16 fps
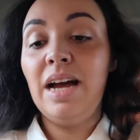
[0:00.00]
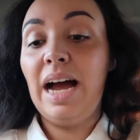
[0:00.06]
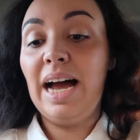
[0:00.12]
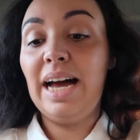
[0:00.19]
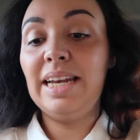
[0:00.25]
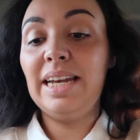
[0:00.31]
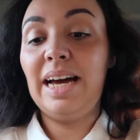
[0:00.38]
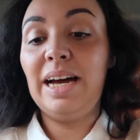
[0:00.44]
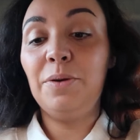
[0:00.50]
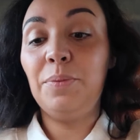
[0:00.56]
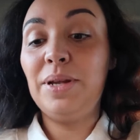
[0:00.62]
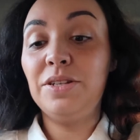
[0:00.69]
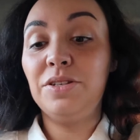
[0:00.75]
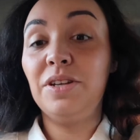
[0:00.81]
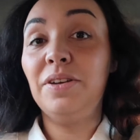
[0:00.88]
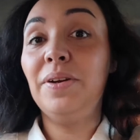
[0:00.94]
And I
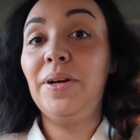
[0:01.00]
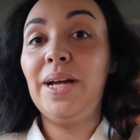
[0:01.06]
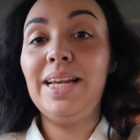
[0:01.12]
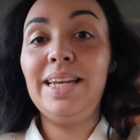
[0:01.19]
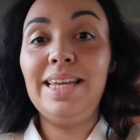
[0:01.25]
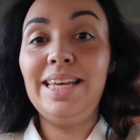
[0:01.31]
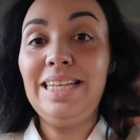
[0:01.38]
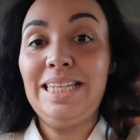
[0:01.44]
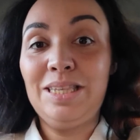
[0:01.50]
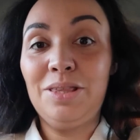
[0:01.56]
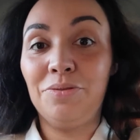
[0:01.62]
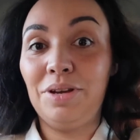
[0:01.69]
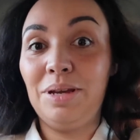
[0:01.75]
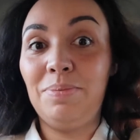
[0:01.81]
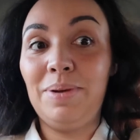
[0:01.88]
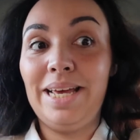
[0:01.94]
went to at least
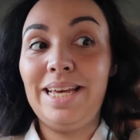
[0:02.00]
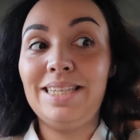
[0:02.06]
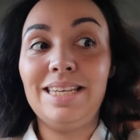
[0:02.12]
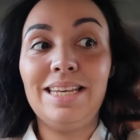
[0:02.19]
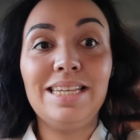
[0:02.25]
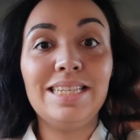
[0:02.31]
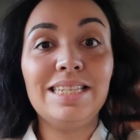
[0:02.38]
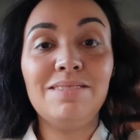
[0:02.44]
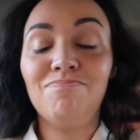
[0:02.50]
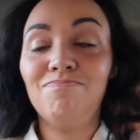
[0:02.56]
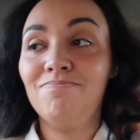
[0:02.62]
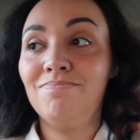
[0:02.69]
three places.